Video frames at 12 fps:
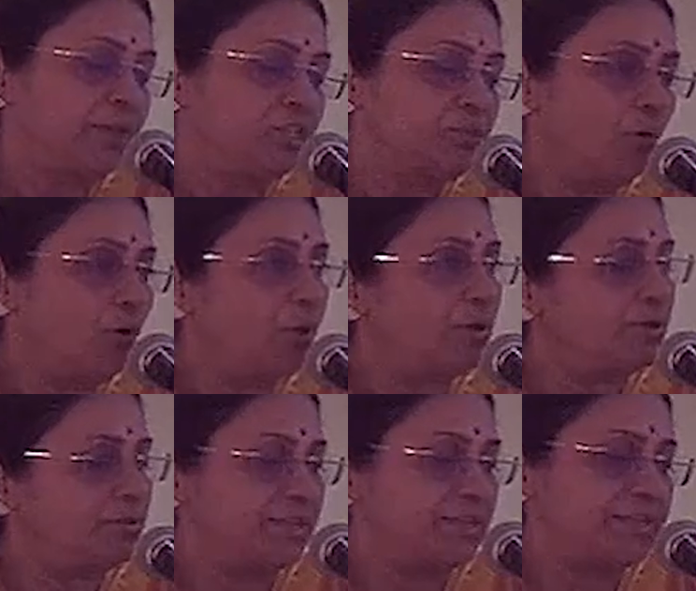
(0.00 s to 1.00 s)

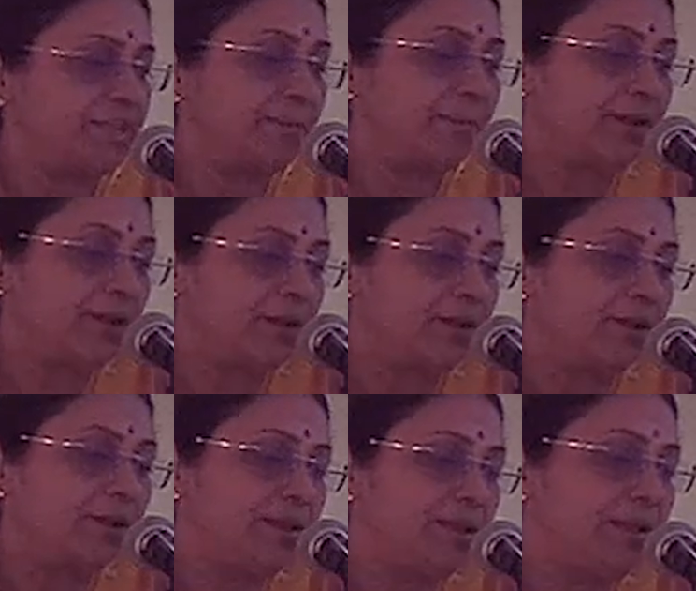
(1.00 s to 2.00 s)
Smaller trees like
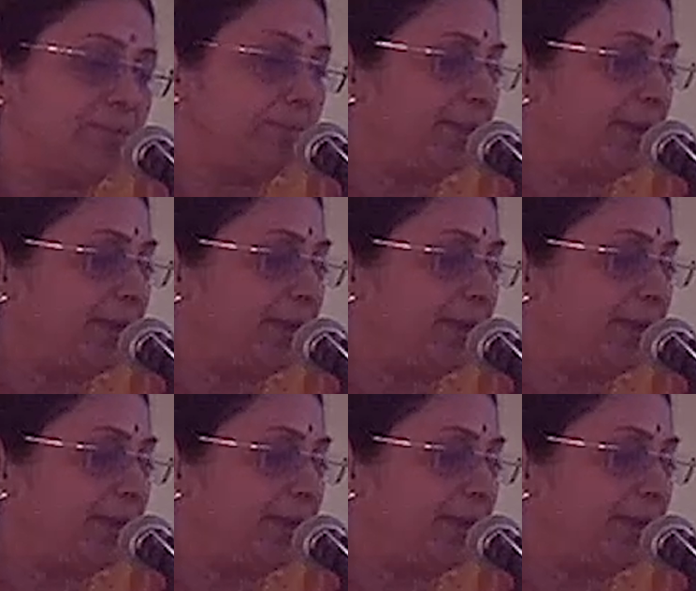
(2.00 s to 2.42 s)
banana, neem,